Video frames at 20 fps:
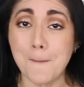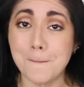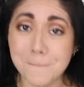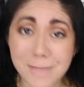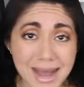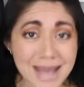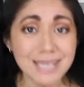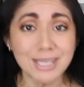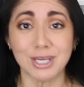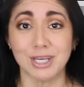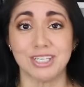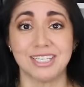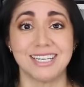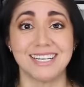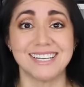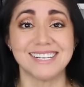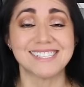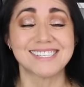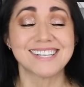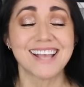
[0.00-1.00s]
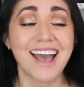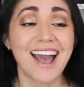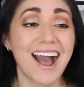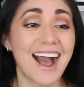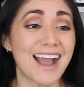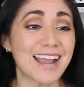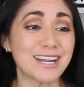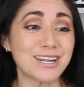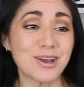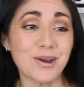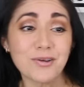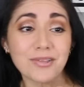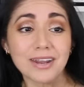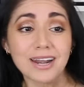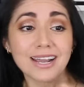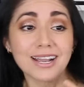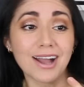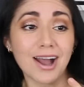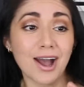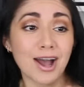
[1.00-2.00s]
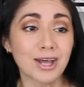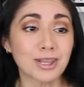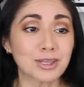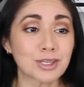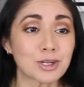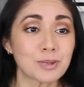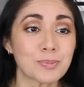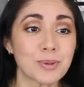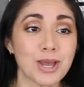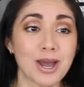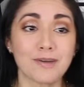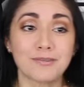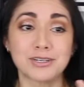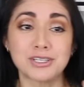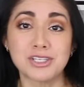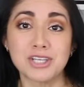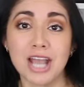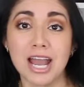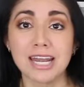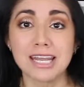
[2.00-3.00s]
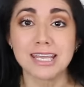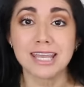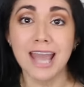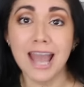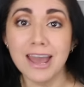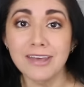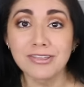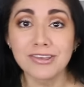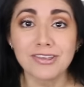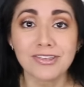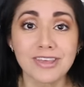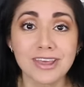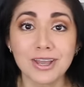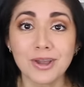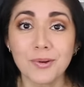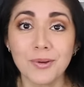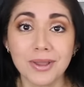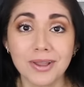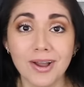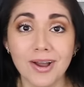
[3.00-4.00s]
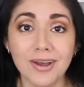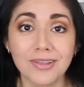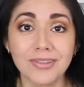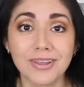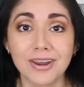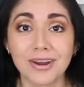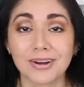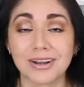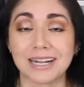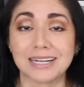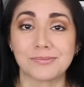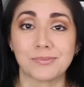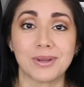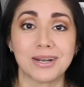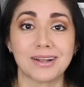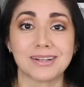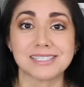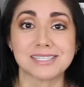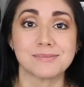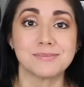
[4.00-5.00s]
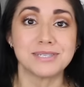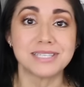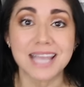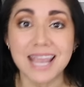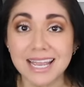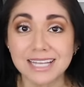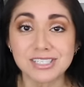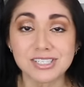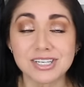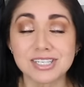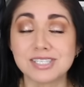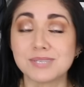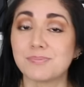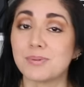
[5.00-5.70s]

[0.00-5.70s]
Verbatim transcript: My goodness, I know that I got a little bit of a chatty Cathy thing going on there and I went on some tangents,